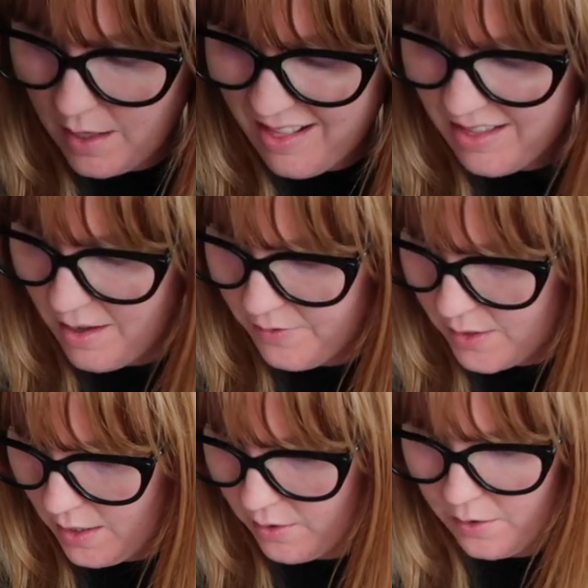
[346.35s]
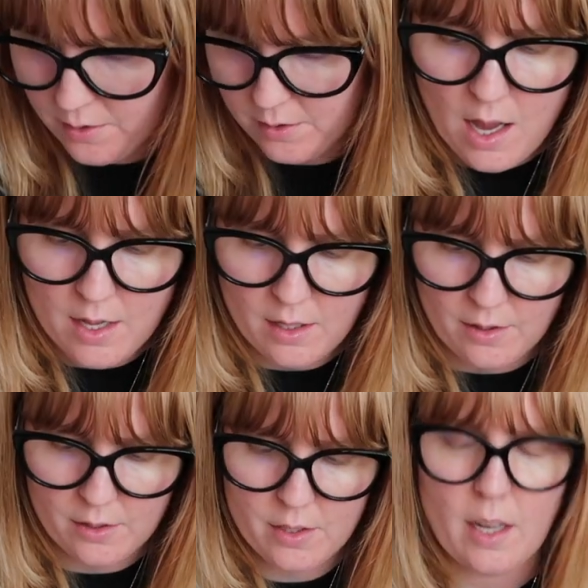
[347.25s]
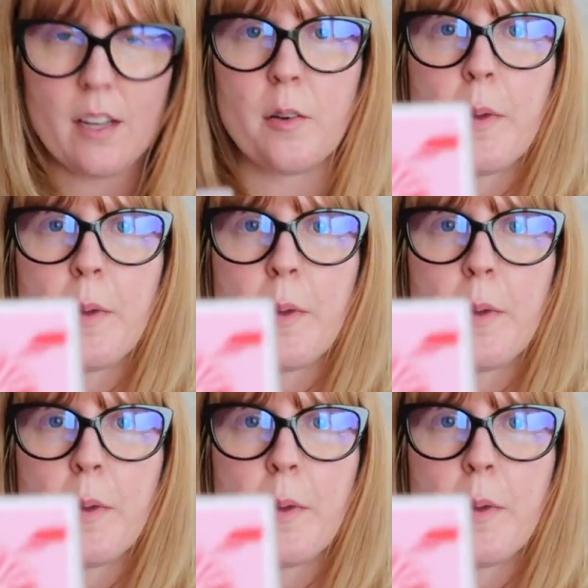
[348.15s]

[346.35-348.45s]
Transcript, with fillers: I love tigers. Another tiger